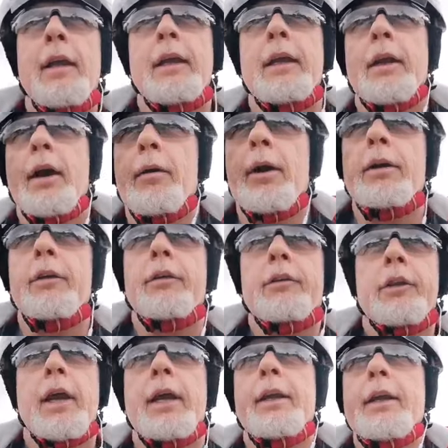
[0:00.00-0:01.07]
in our
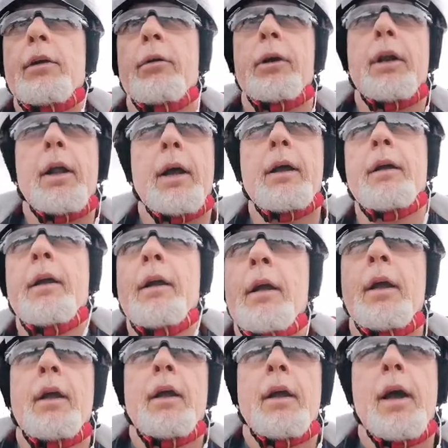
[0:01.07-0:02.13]
understanding or in
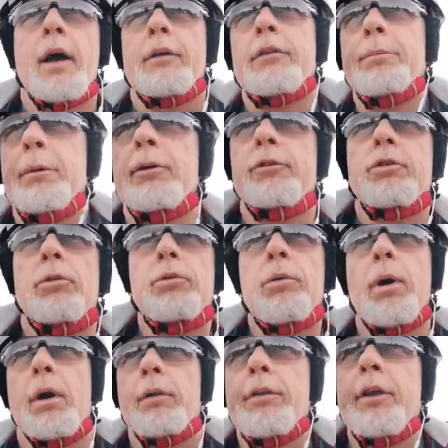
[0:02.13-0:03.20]
our spiritual
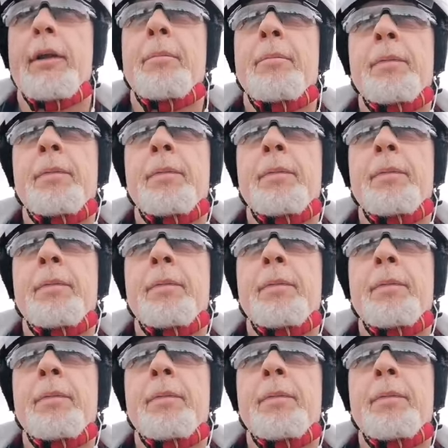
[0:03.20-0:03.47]
growth